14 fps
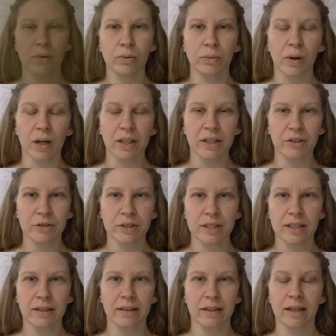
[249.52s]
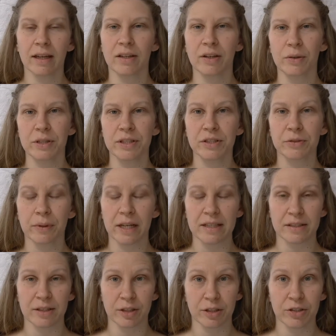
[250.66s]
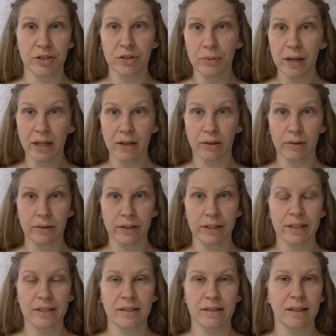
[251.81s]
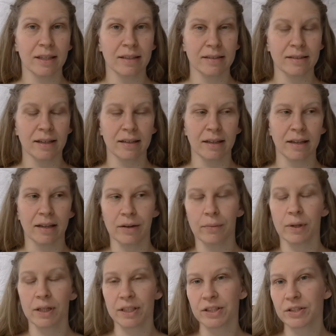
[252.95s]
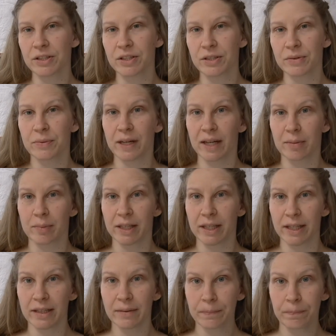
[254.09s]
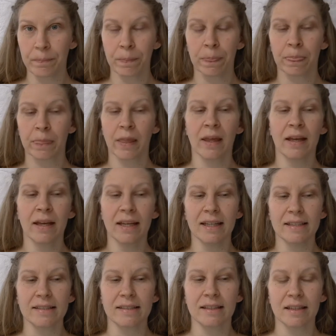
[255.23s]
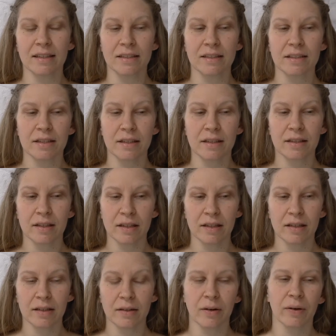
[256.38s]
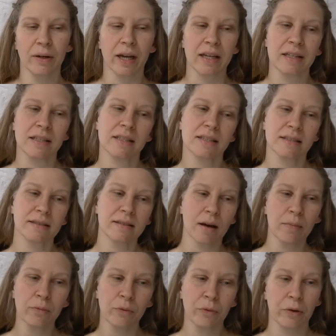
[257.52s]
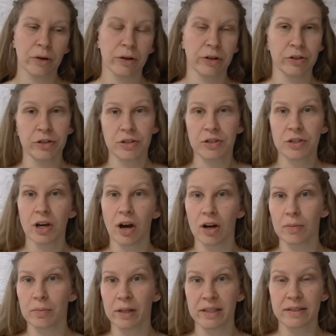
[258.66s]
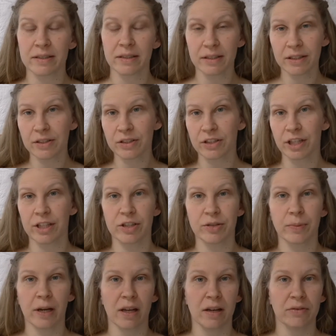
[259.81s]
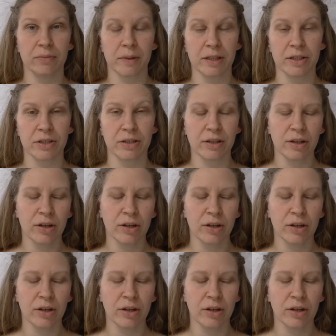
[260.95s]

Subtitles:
One interesting thing I noticed when I started doing all these things that I wanted to do when I'm lean is that, okay, some were just harmless and didn't change my life much,